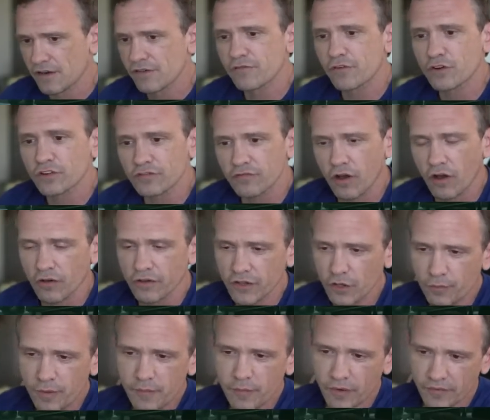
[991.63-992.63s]
First of all,
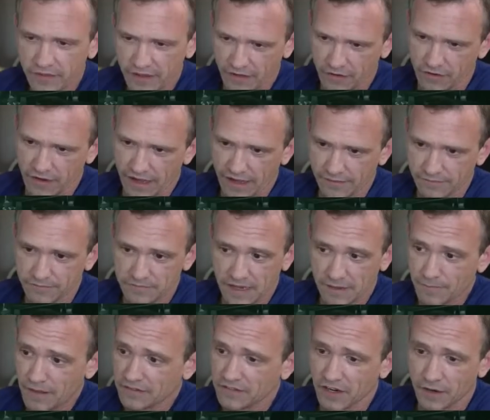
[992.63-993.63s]
you people on the internet,
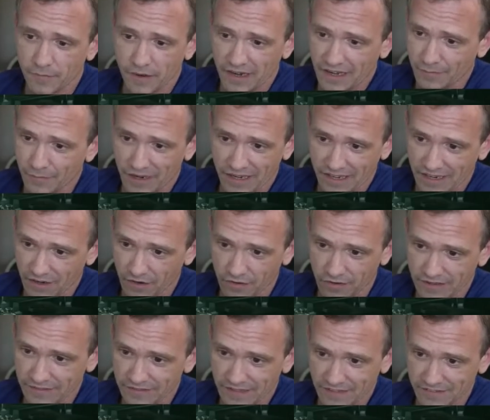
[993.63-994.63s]
I'm not talking about anybody
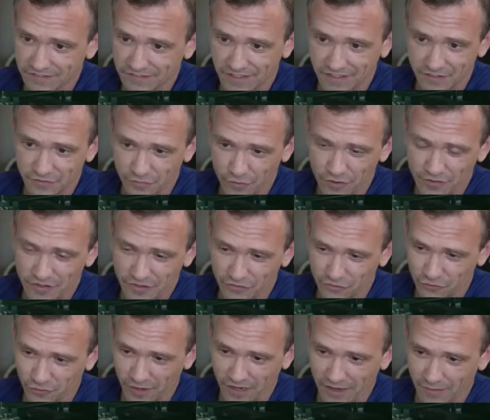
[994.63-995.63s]
here in this, because if you're in
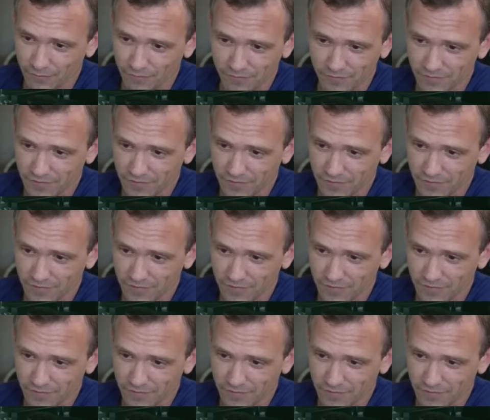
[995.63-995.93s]
this stream,